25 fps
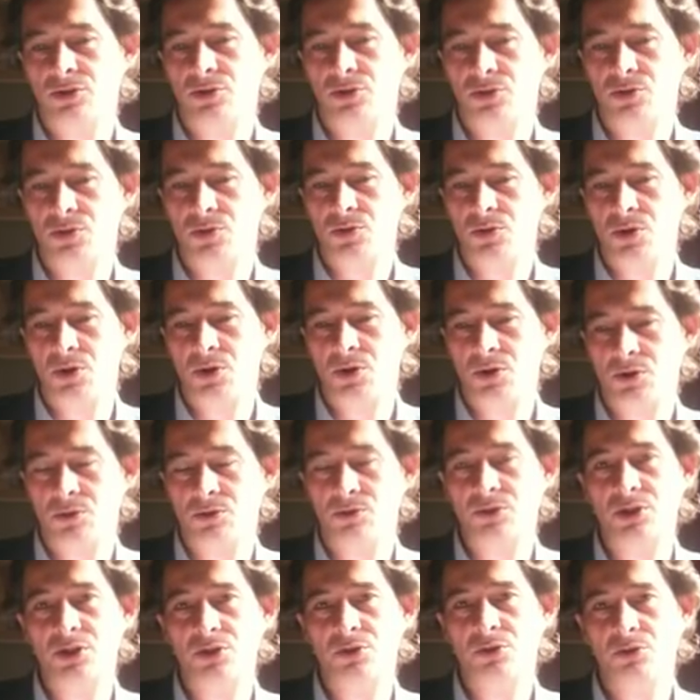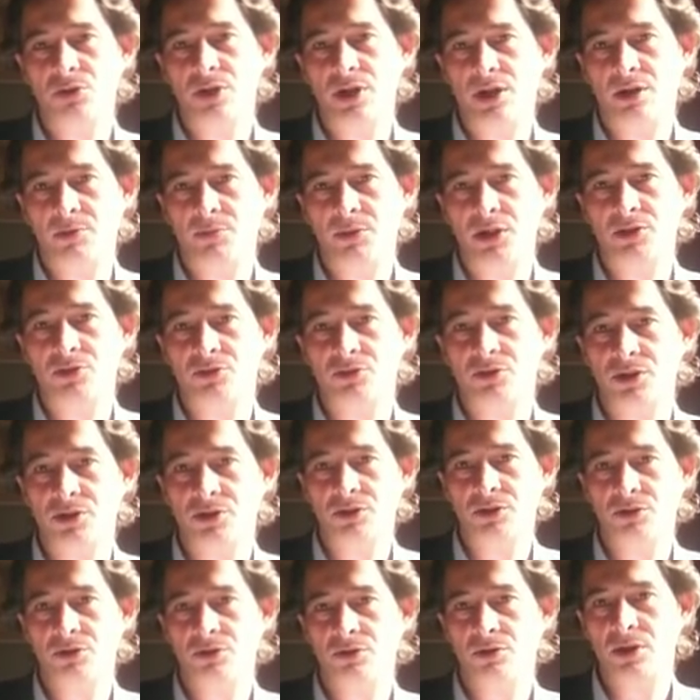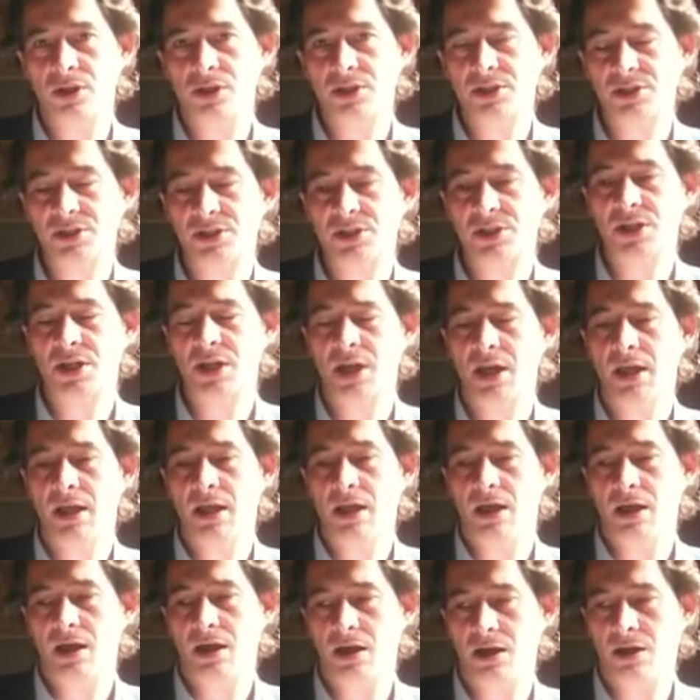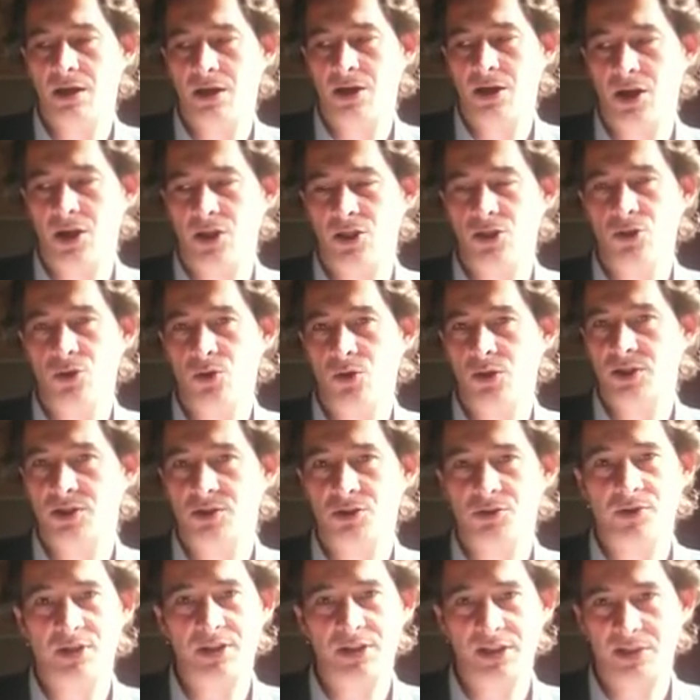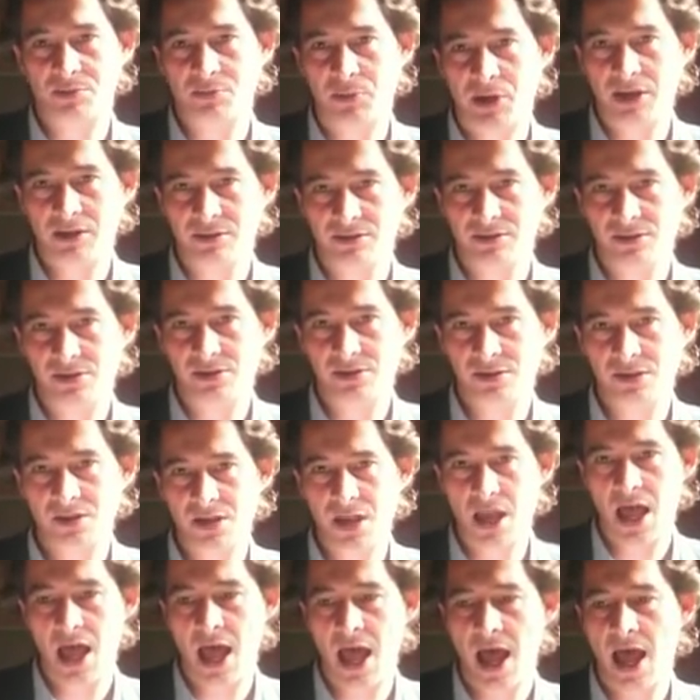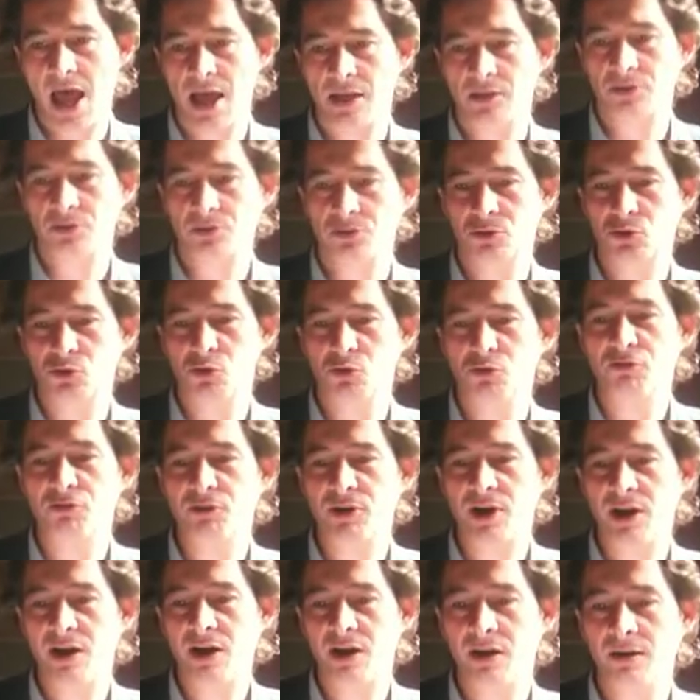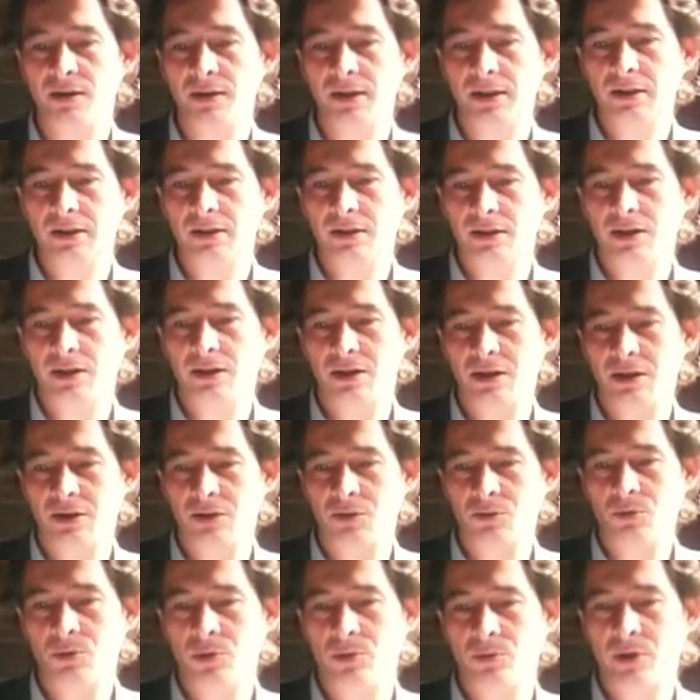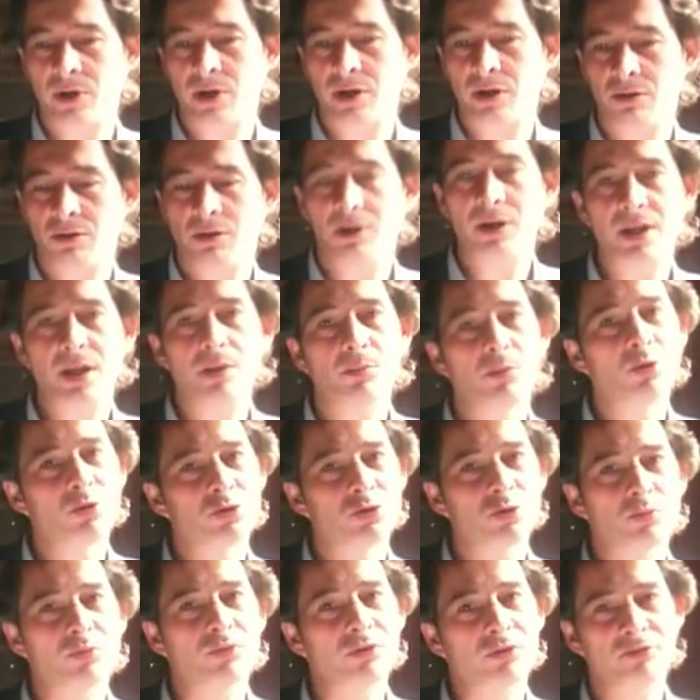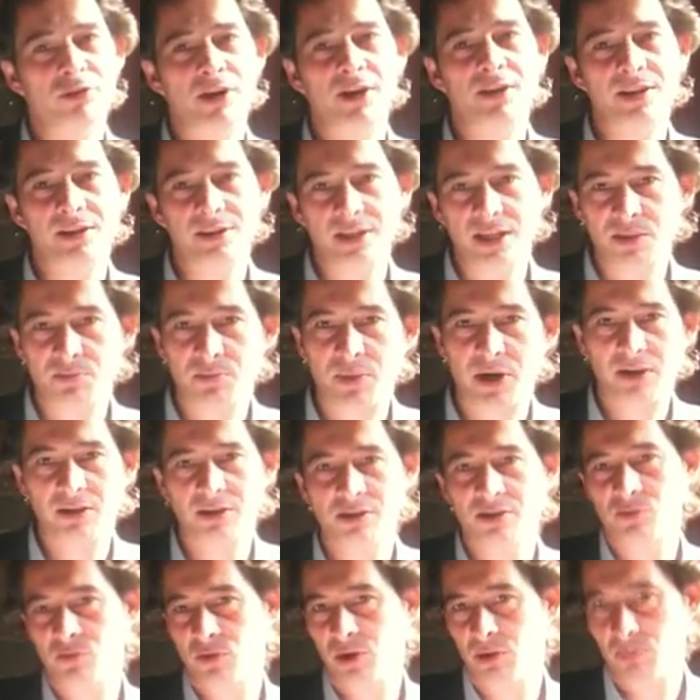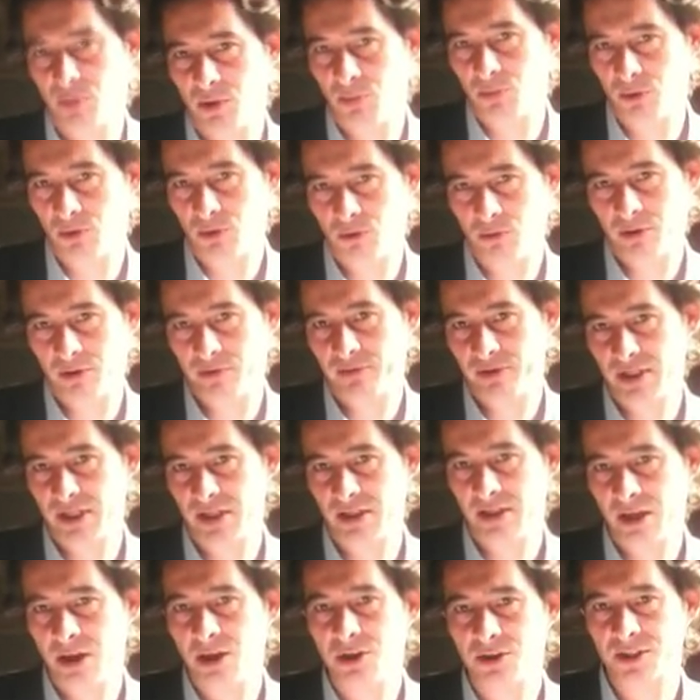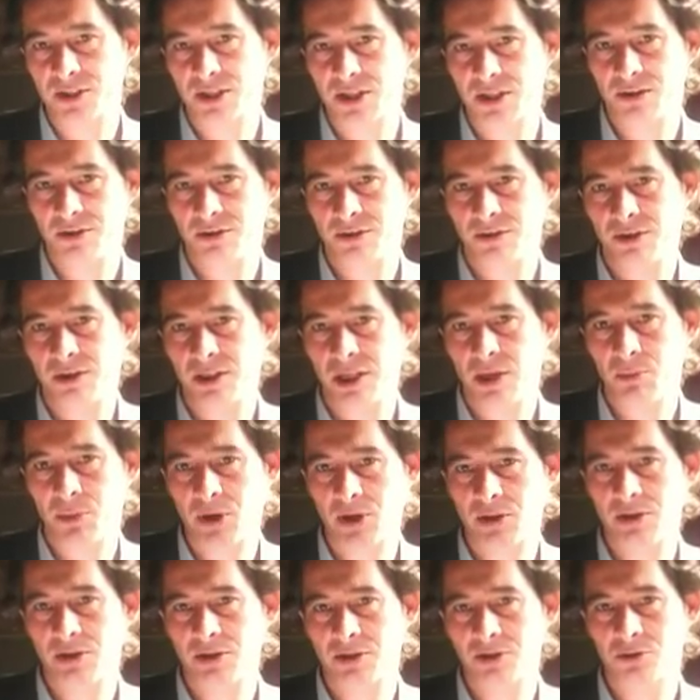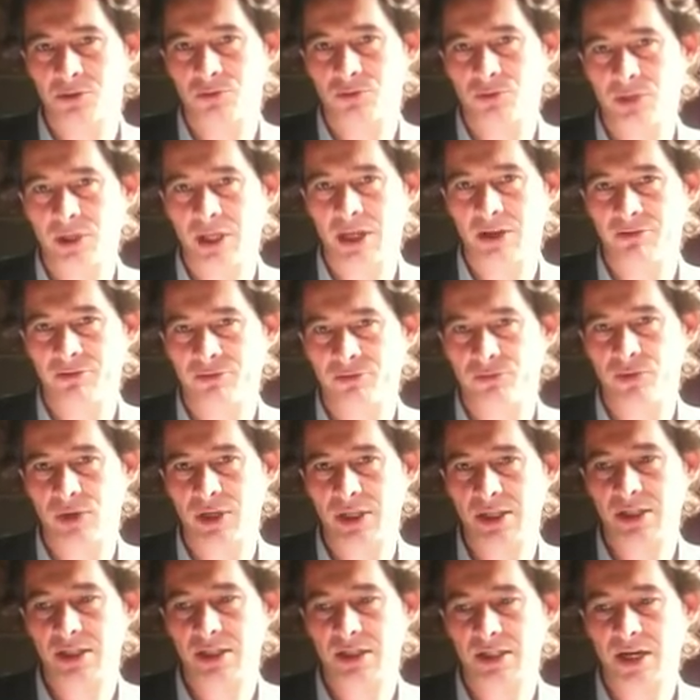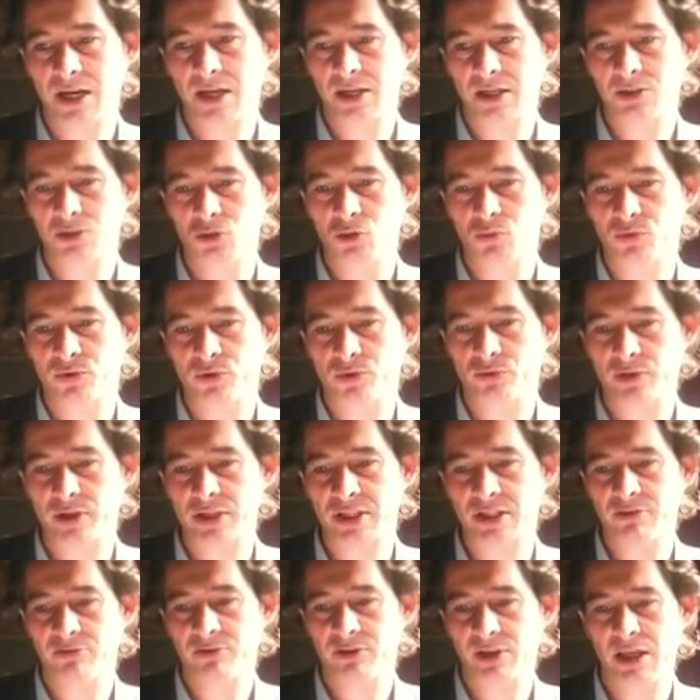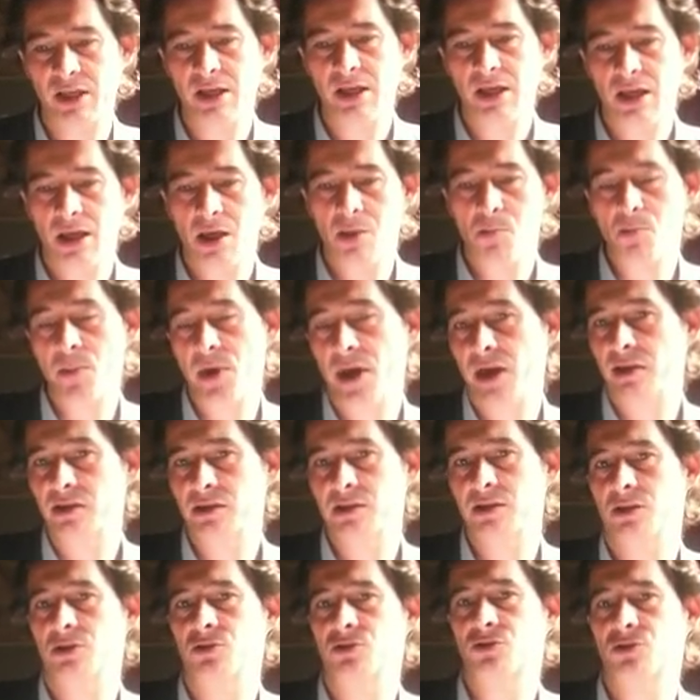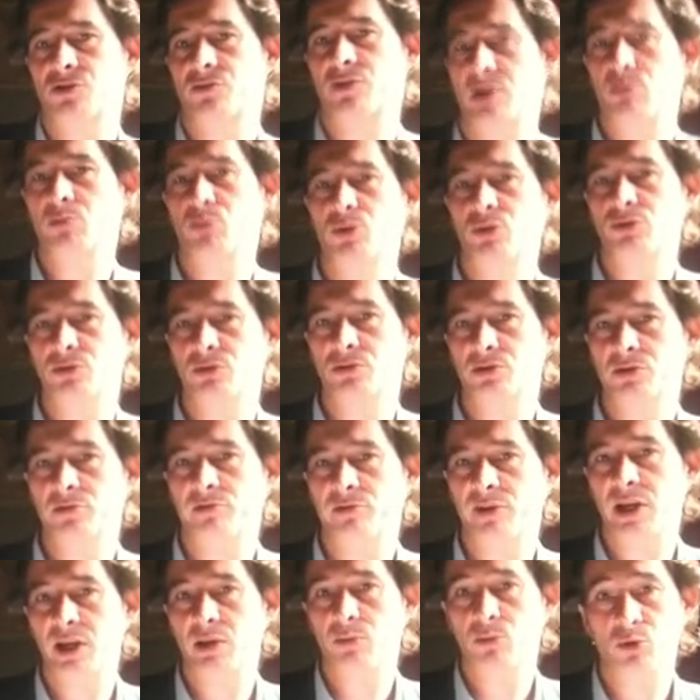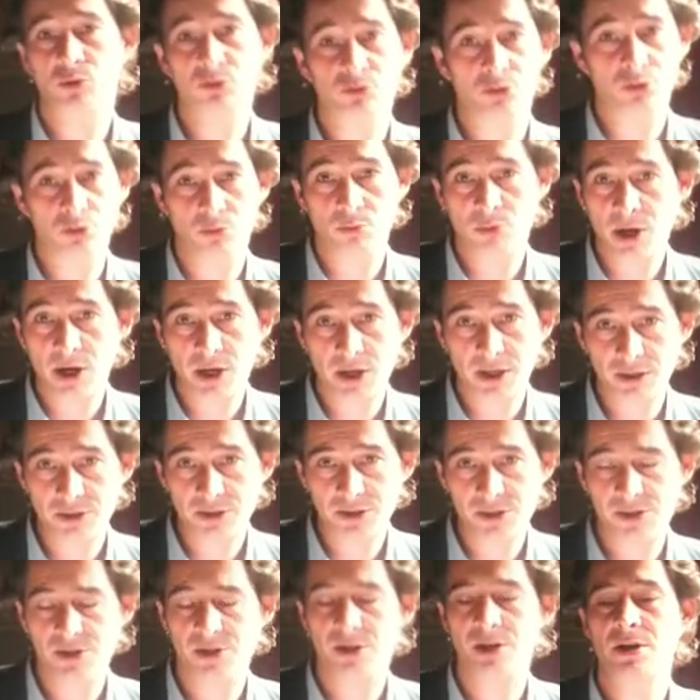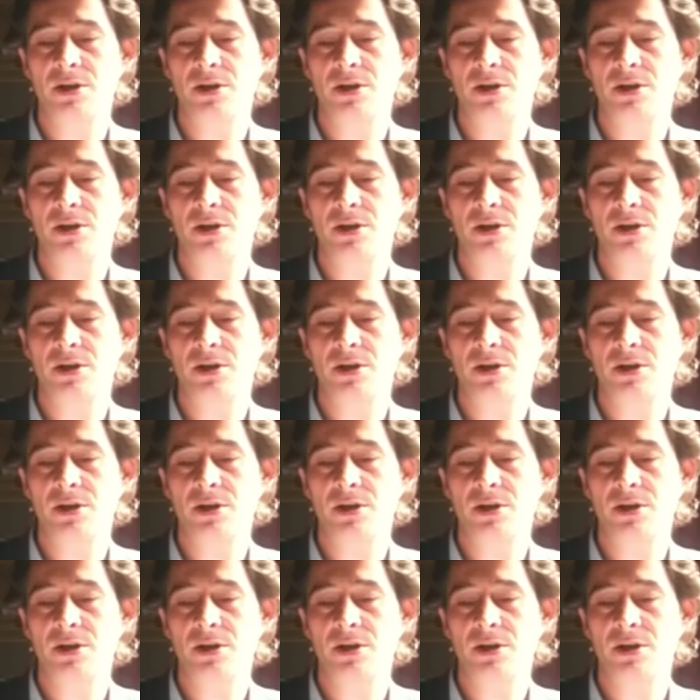to continue their maturation on the yeasts, know it's a great experience. And so far, we were only able to provide that experience when people were visiting us in Epernay. So we have really decided to progressively make such great bottles available to the market.